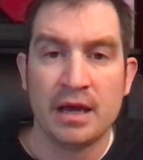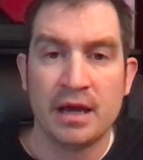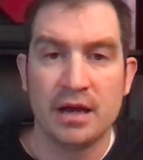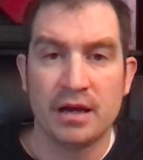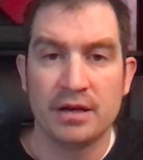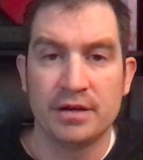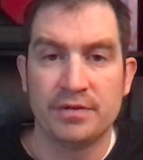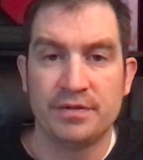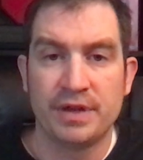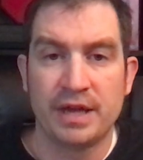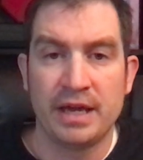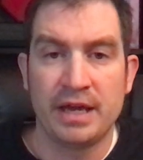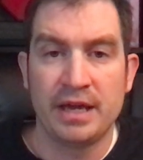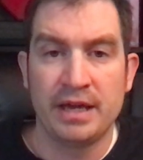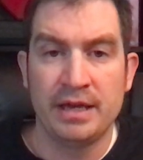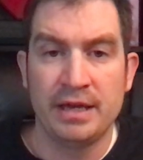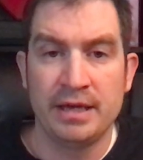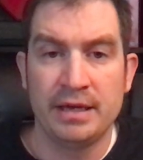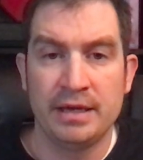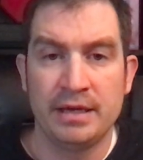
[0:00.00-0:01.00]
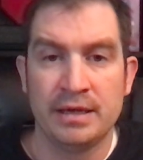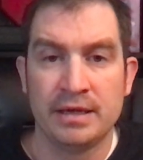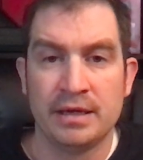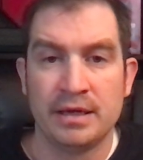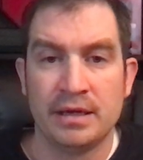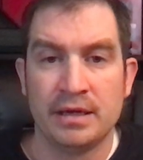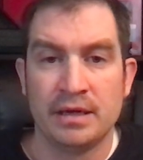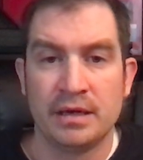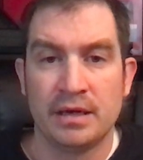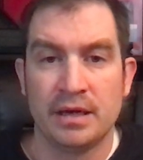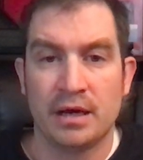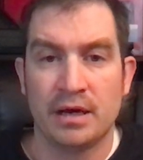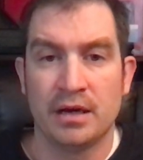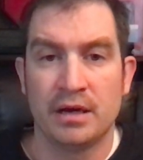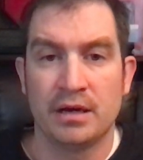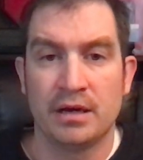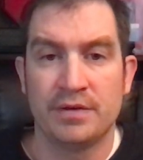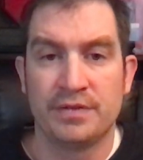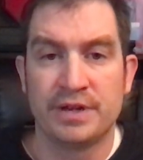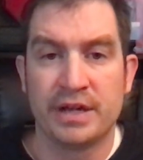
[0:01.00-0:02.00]
of
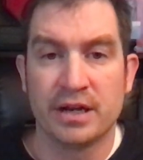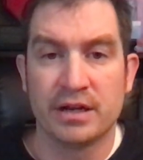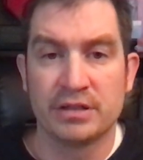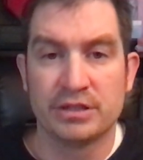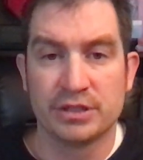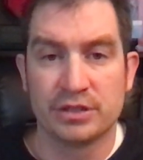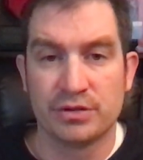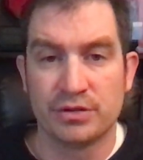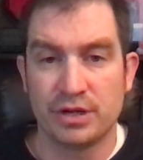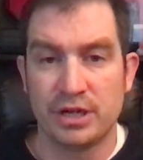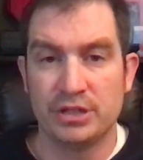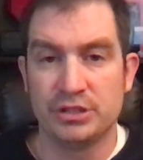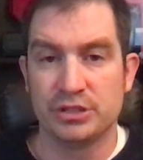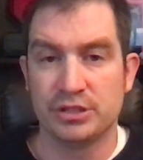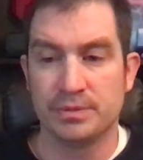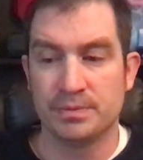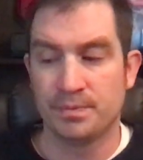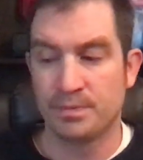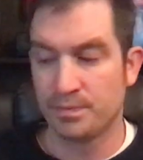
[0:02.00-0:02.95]
of character creation.